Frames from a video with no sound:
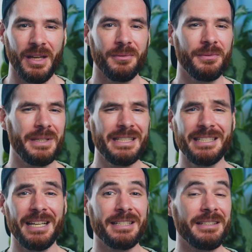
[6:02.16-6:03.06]
and we
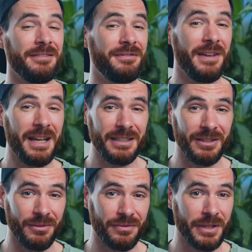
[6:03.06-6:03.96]
detected a fairly
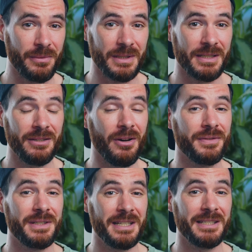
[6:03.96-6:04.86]
low frequency
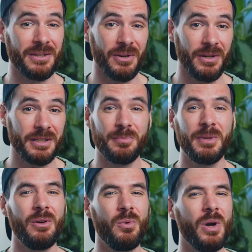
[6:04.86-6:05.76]
of 60 Hz
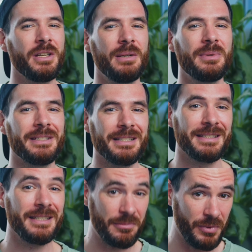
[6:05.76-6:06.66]
below 100 nits
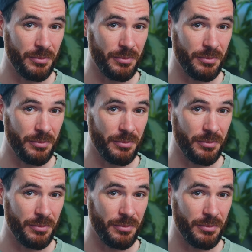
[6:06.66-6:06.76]
display